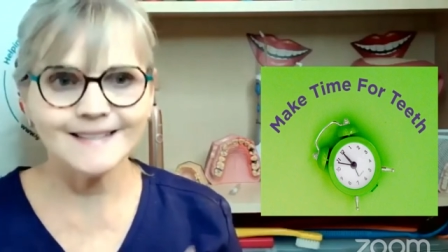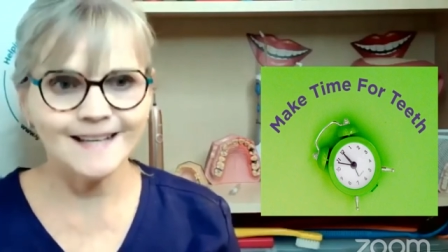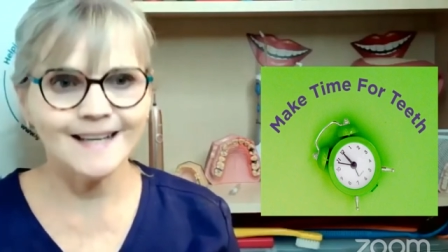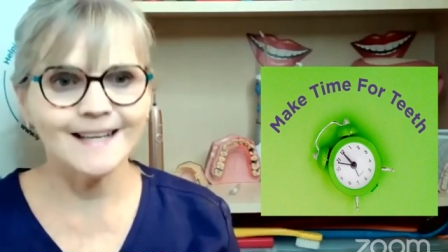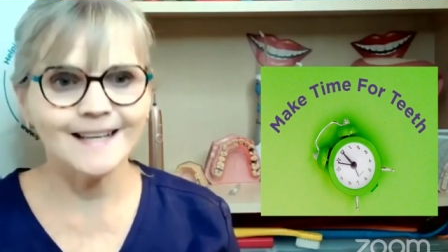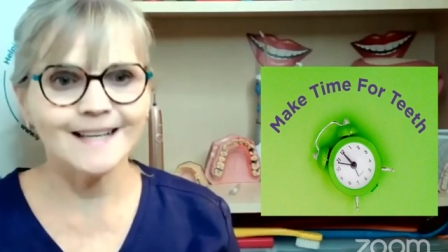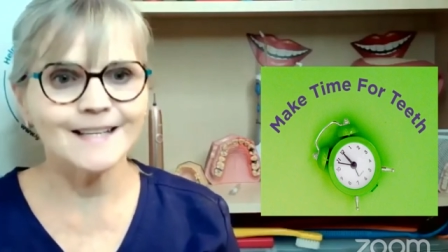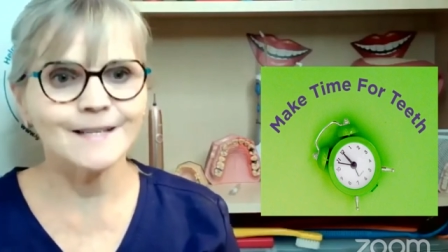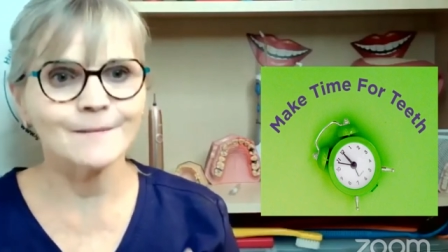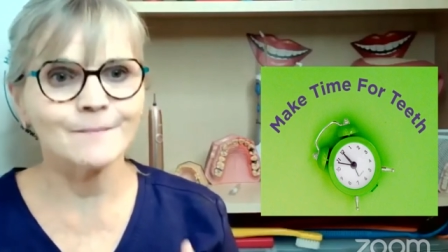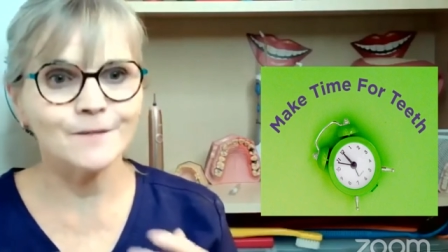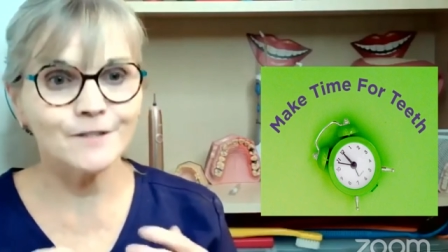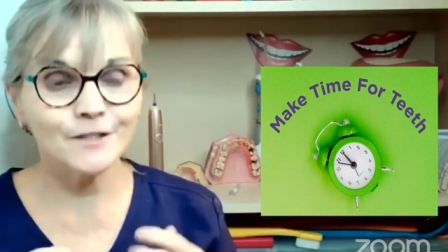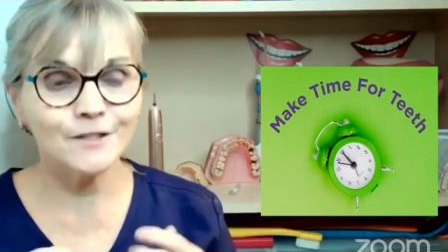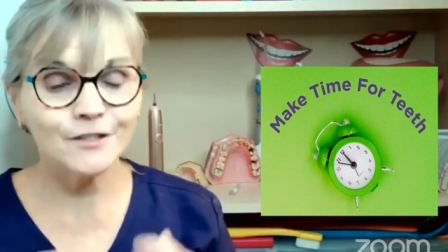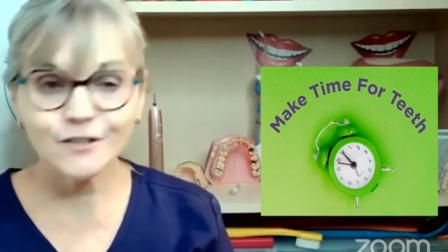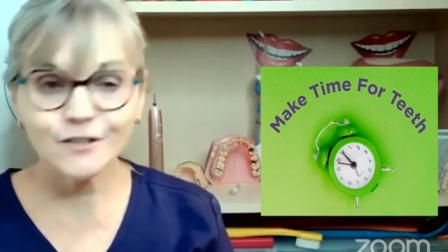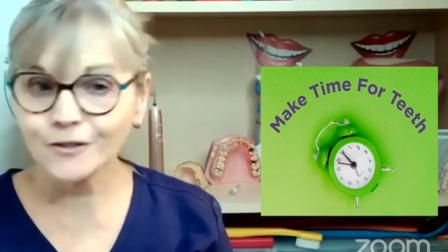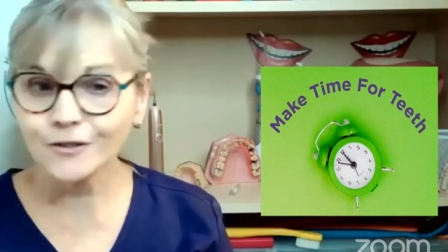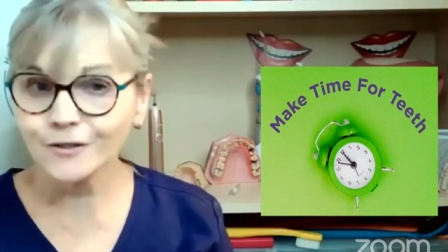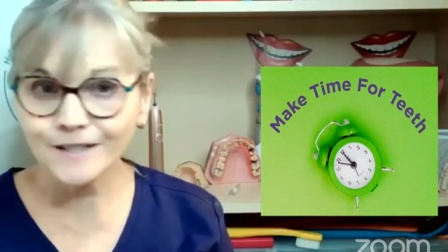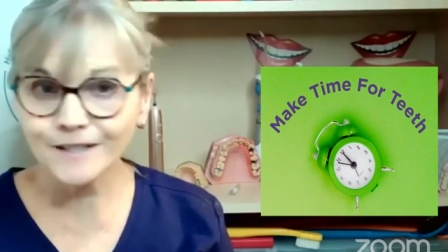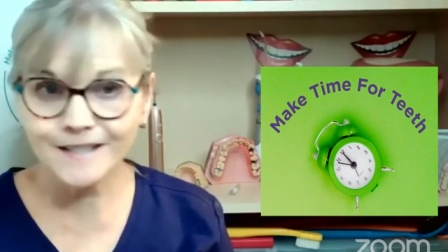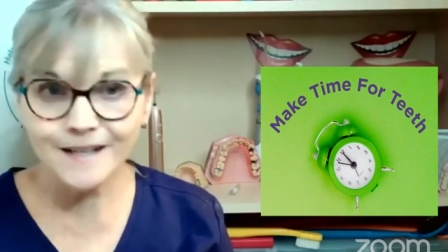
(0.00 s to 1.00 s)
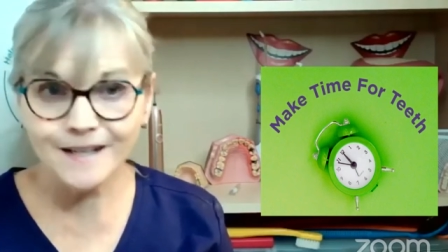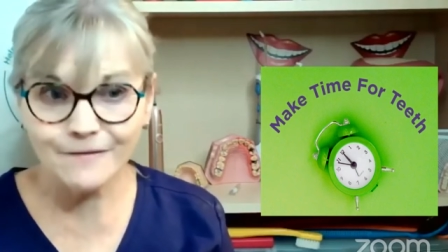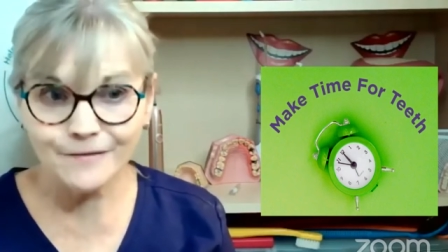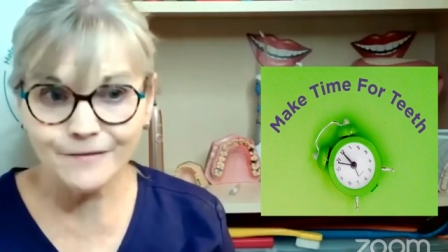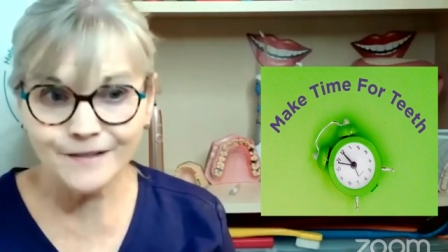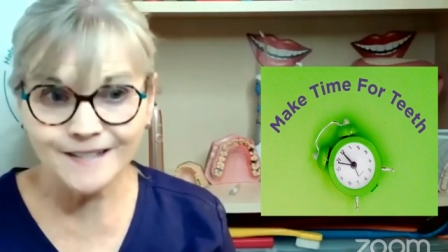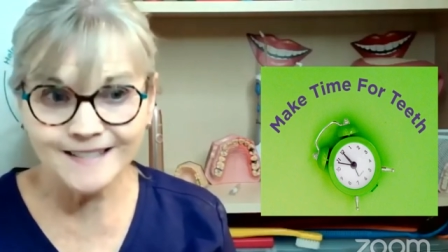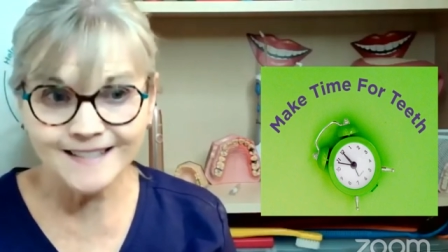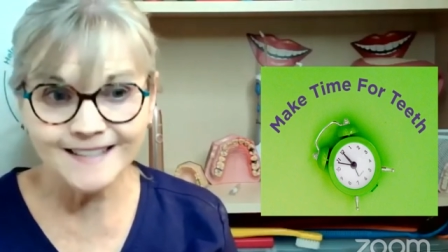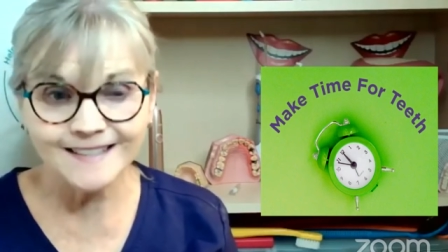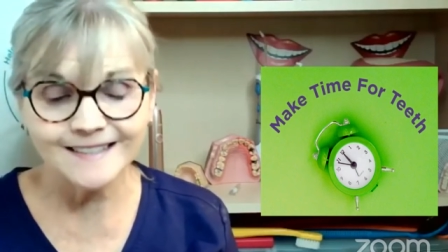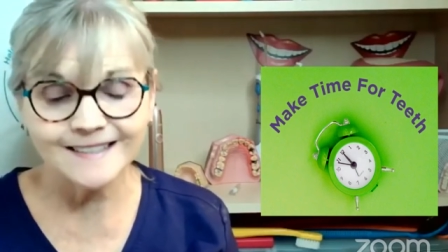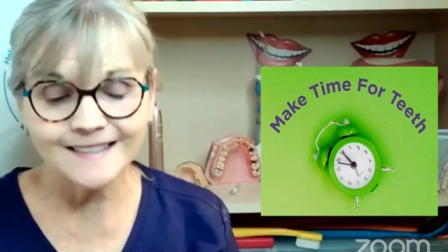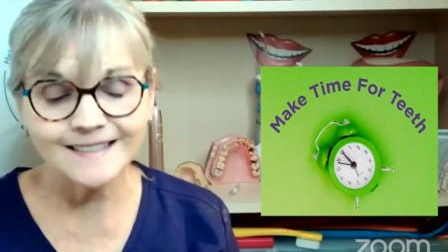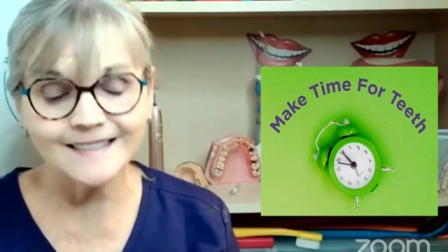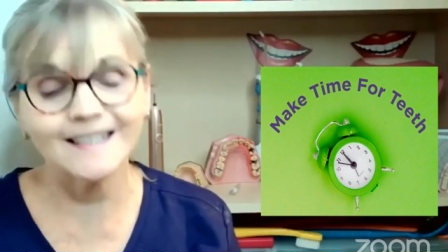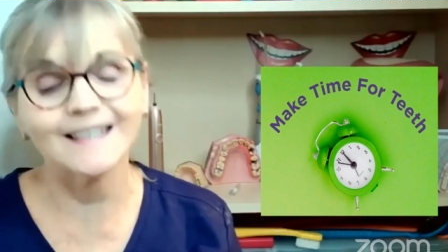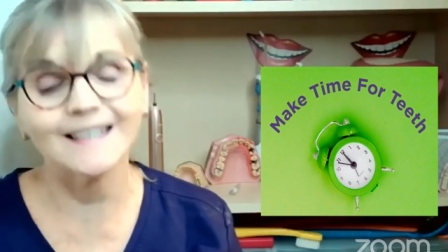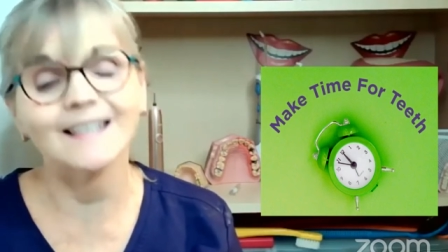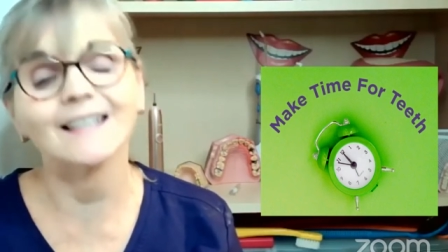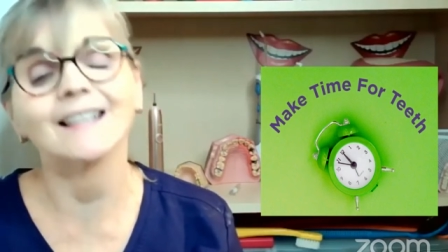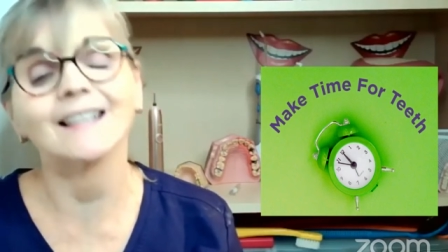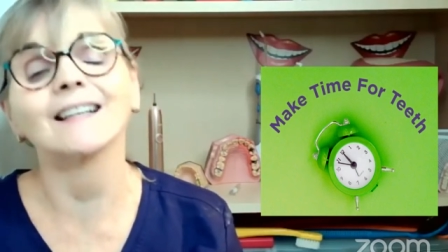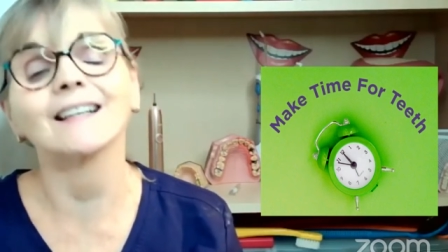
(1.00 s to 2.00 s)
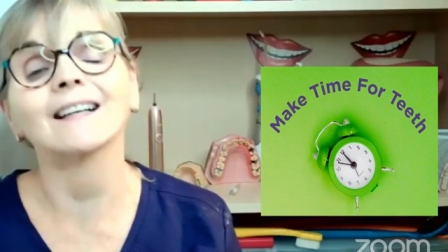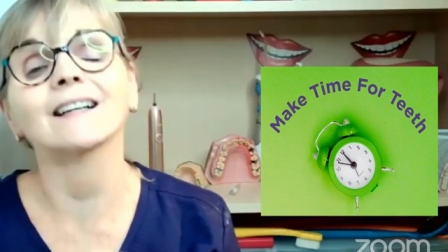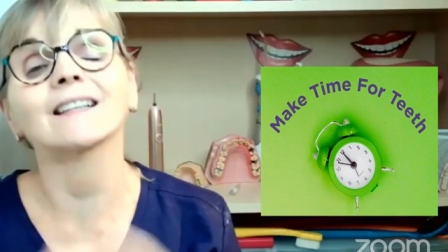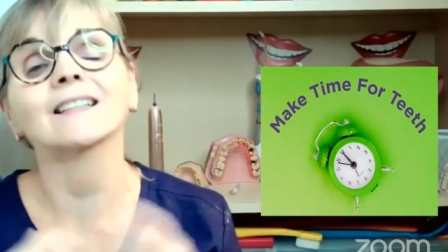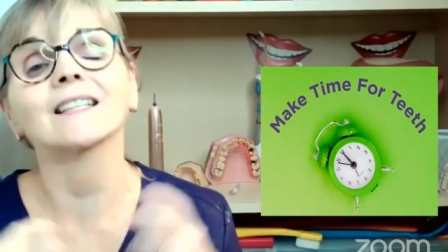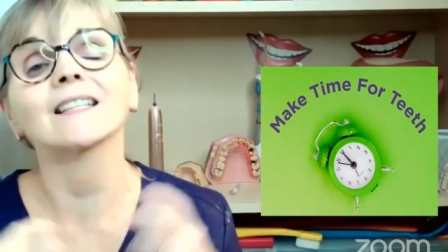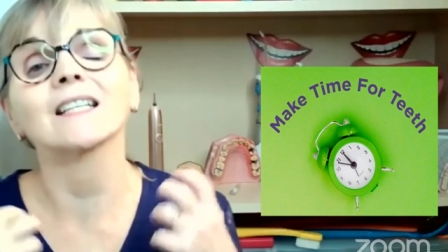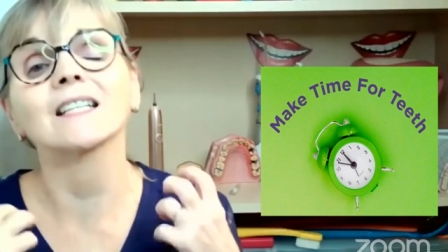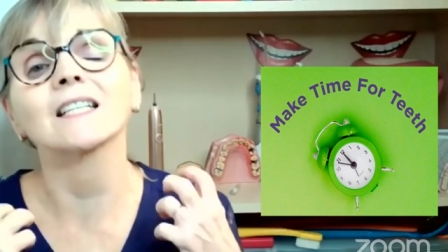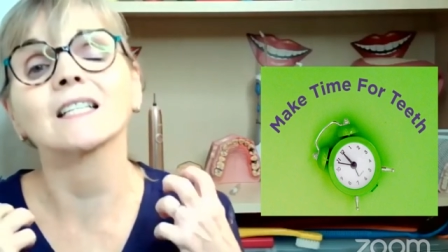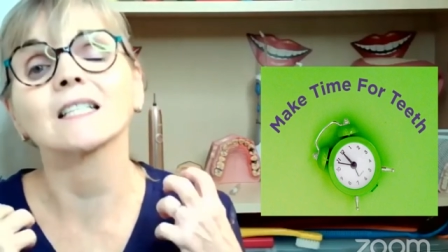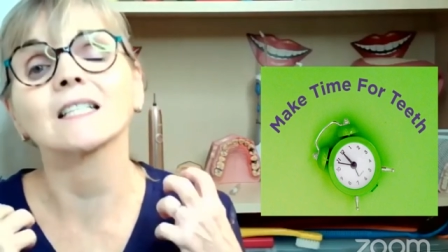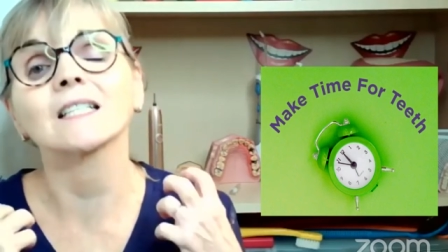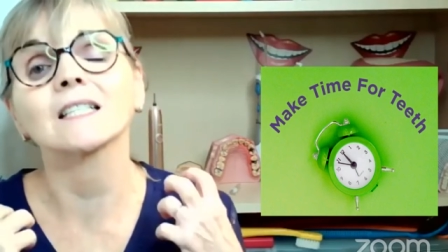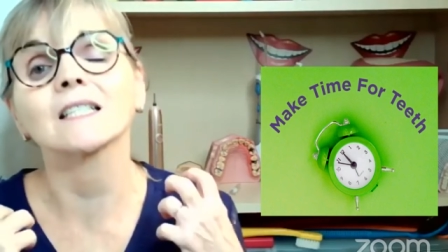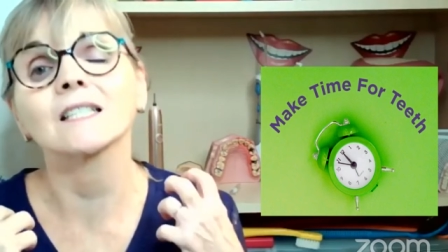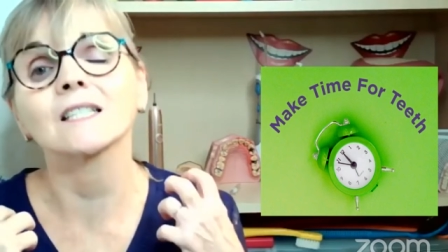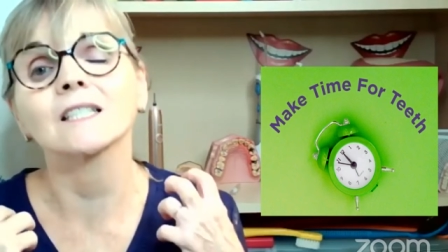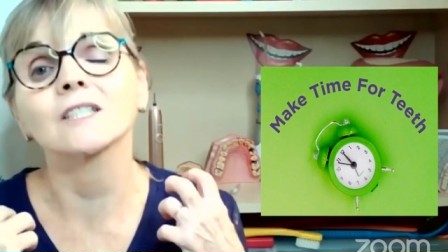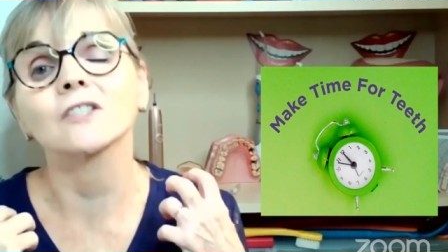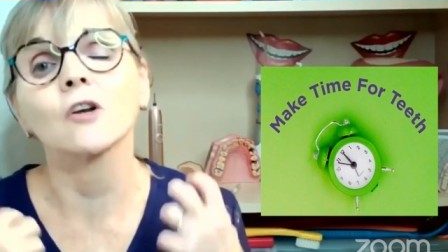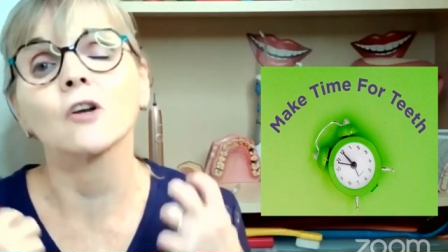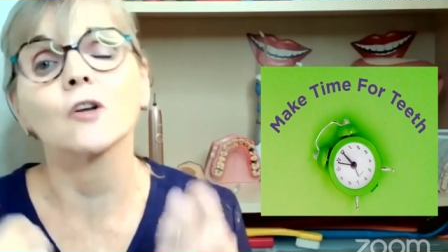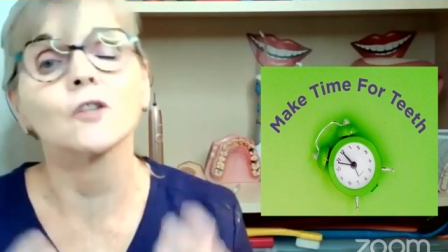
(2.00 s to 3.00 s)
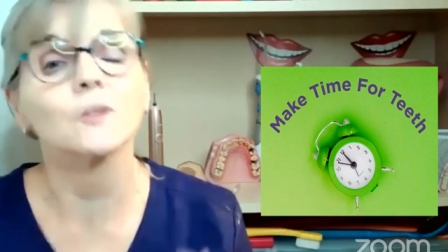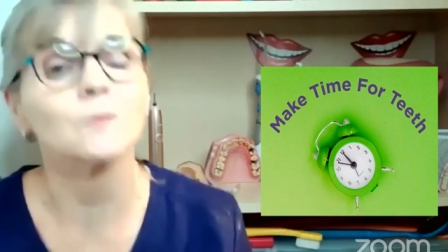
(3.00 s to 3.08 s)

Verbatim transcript: time to do it every single day. And it is not